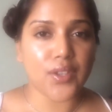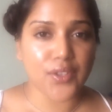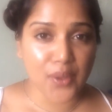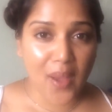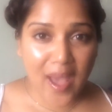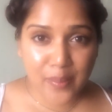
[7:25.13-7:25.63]

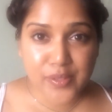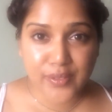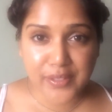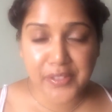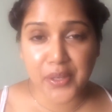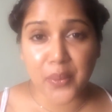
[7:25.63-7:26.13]
you know,
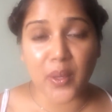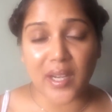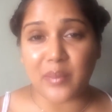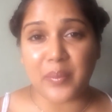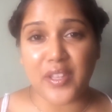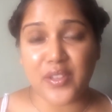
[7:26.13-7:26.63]
absolutely no
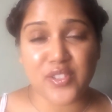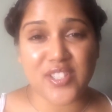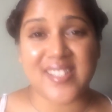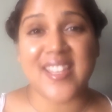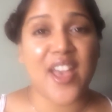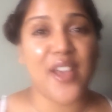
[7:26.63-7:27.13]
work, but you
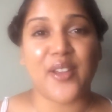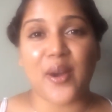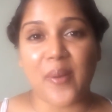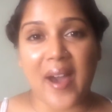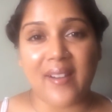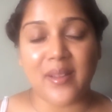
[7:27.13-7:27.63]
just
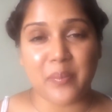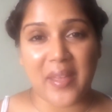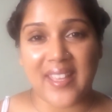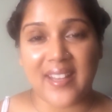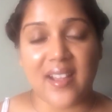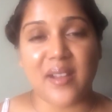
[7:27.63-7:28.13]
go out and
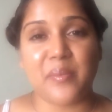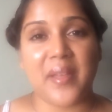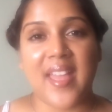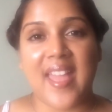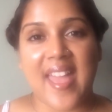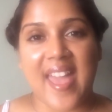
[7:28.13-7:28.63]
pick it up
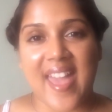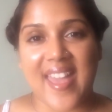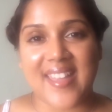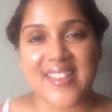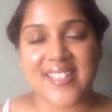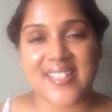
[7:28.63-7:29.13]

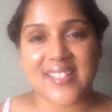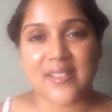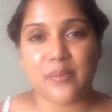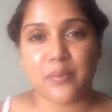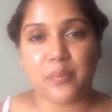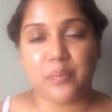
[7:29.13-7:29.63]
and
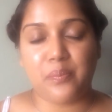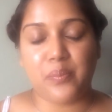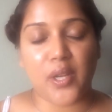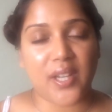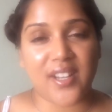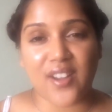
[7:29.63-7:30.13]

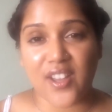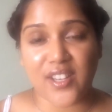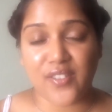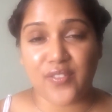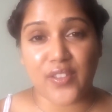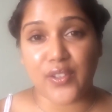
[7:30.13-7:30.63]
put it on
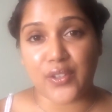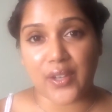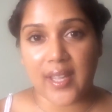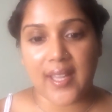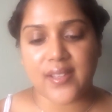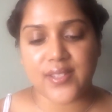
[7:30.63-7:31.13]
and feel
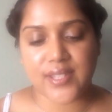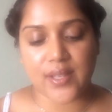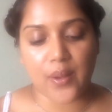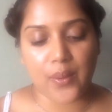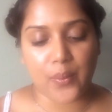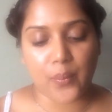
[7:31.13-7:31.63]
great.
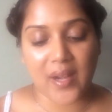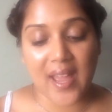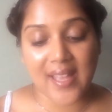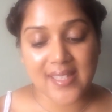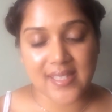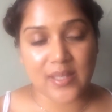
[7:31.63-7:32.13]
So what
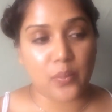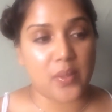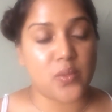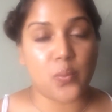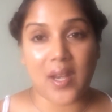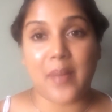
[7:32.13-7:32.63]
I did
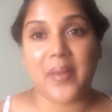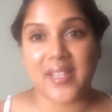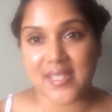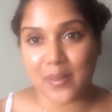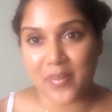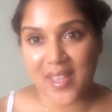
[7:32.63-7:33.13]
was, when I
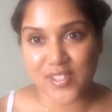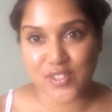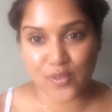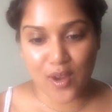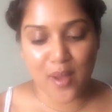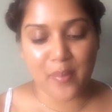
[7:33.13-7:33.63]
picked up that
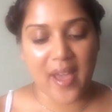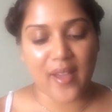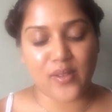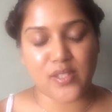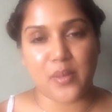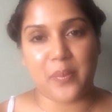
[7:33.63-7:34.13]
scrub, I
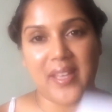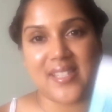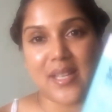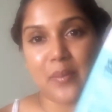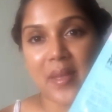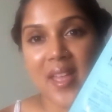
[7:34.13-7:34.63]
also
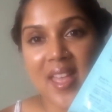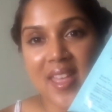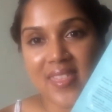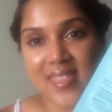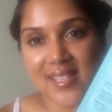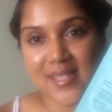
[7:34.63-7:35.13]
picked up
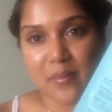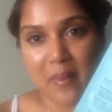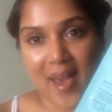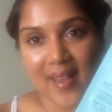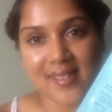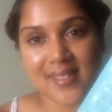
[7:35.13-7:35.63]
this
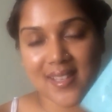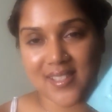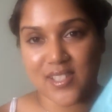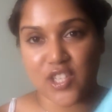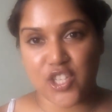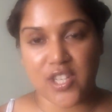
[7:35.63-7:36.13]
mask.
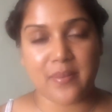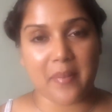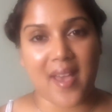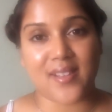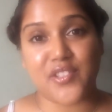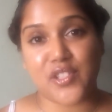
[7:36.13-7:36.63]
It's a sheet
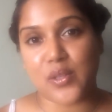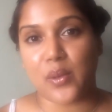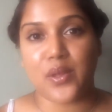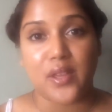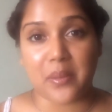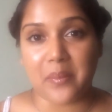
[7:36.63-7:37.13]
mask, so
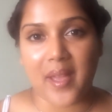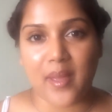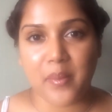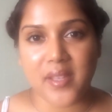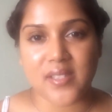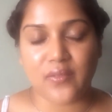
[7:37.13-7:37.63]
you can buy
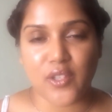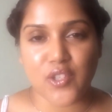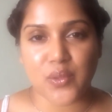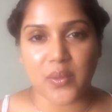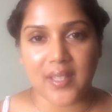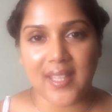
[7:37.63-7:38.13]
them
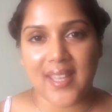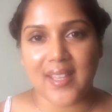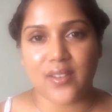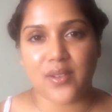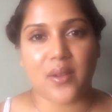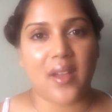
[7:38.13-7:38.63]
individually
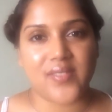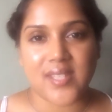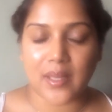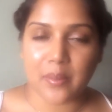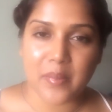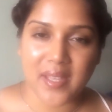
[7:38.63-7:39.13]
and you don't have to
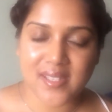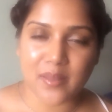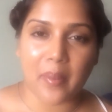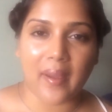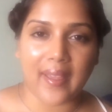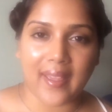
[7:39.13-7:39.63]
commit to
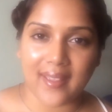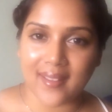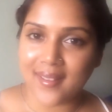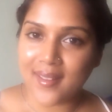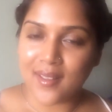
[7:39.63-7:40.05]
buying,